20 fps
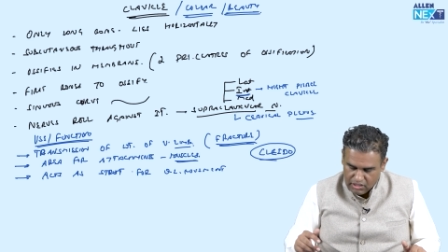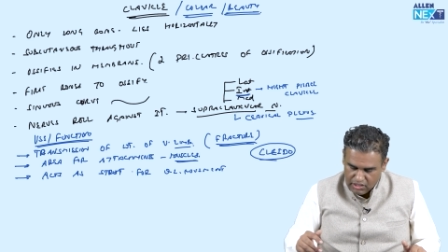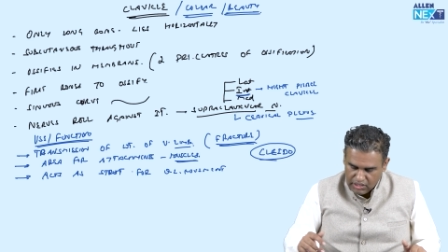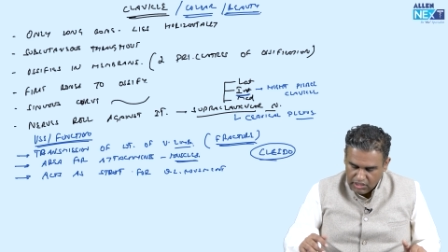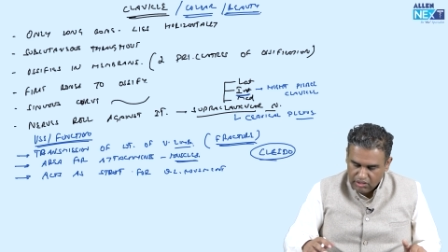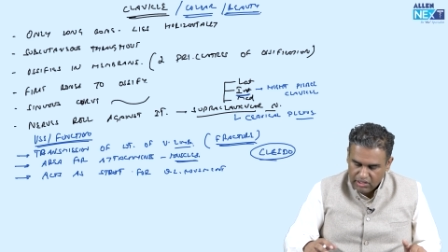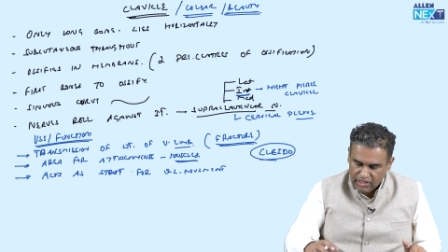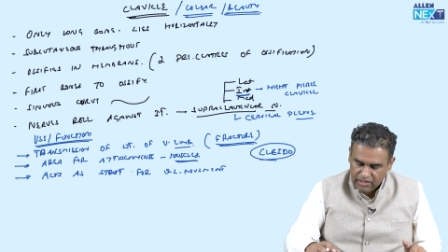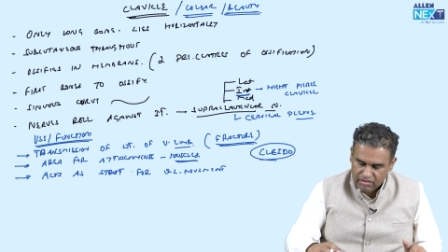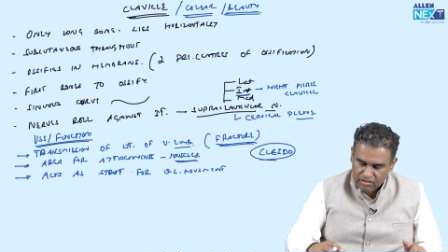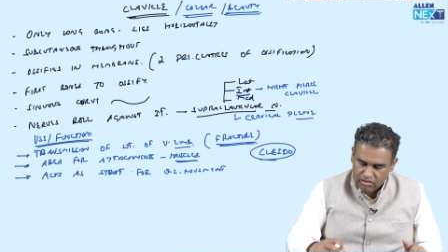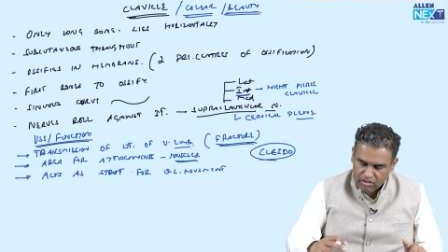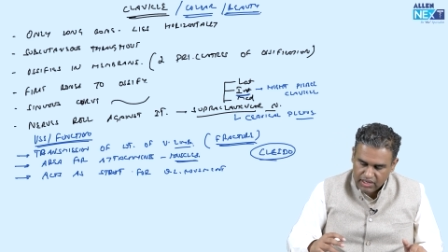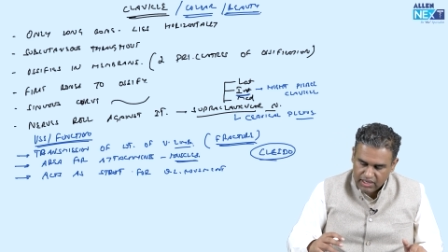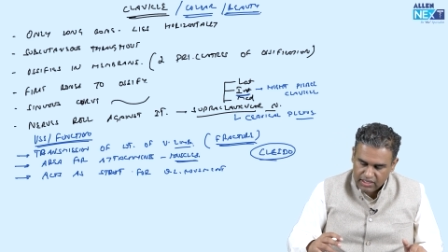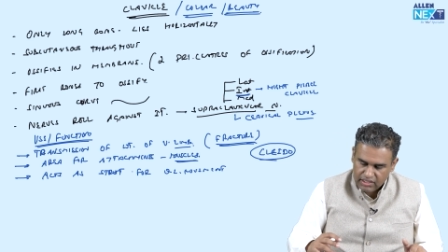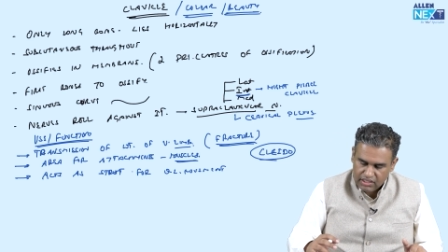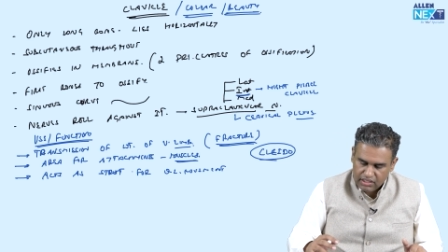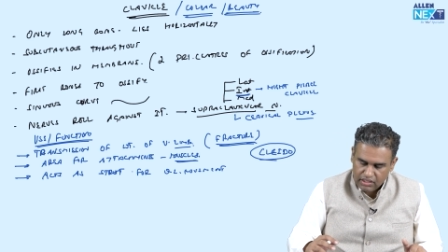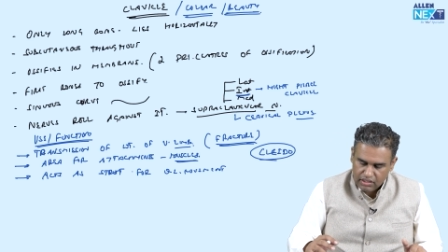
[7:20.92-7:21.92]
Now let us look
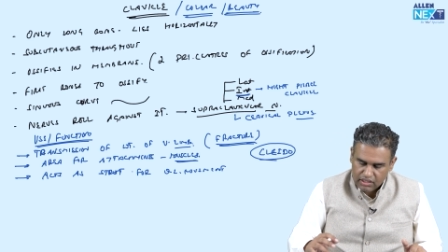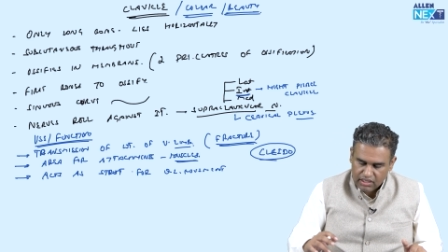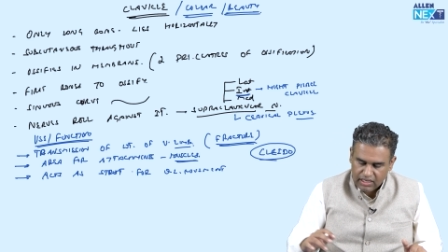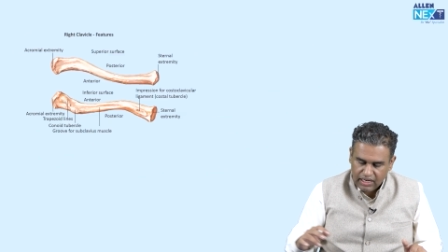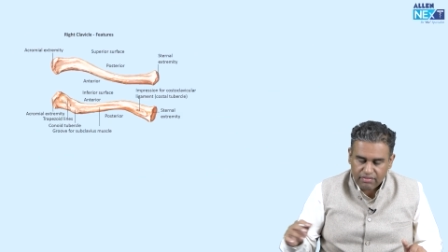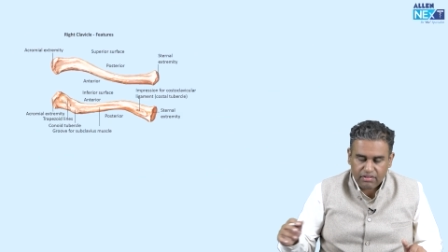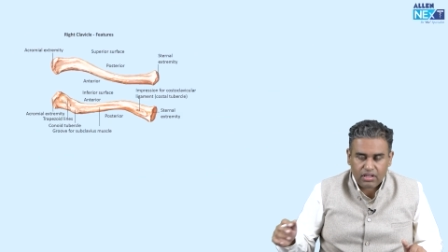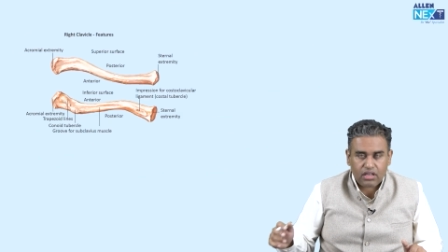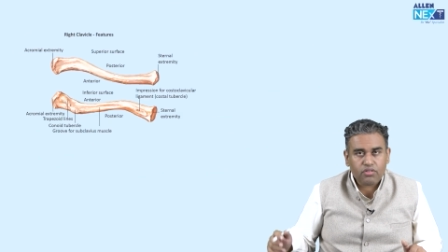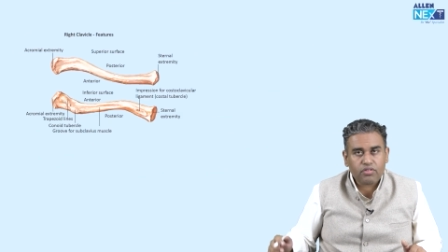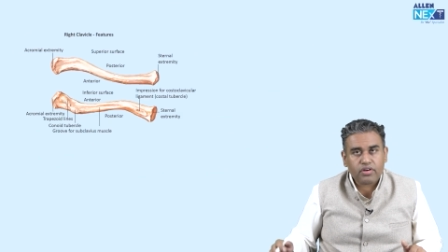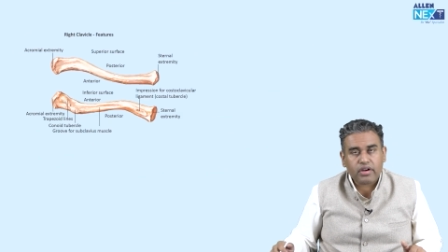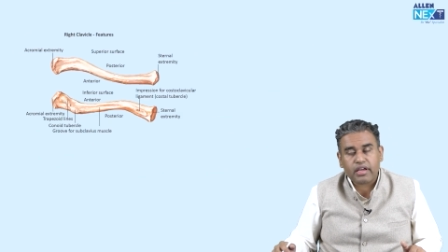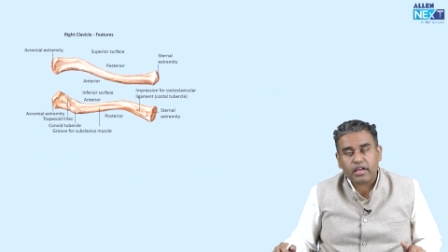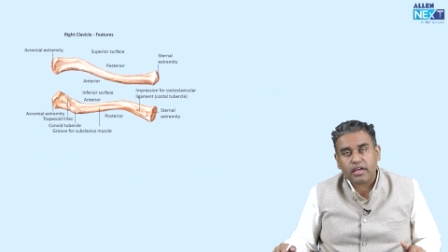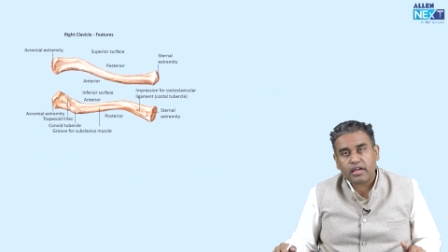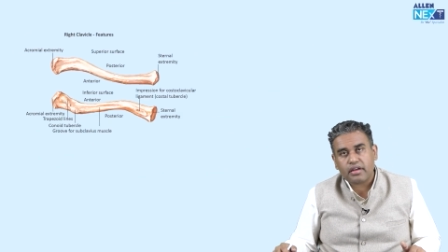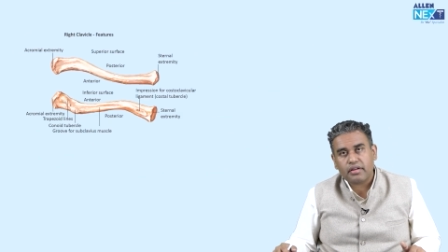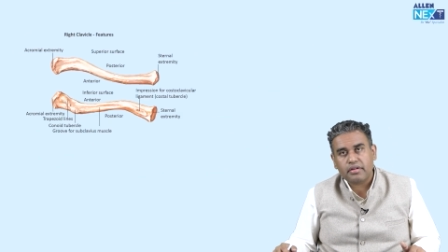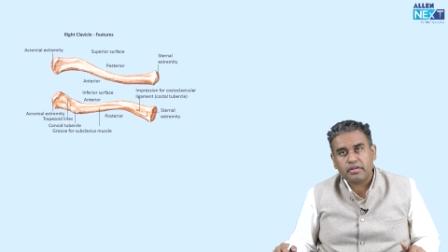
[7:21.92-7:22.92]
at the clavicle over
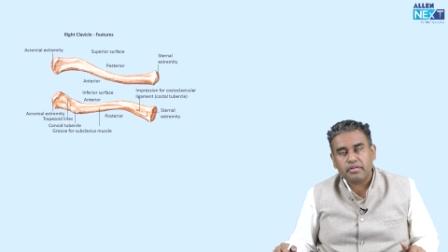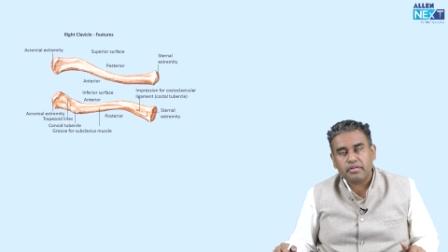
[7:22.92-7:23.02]
here.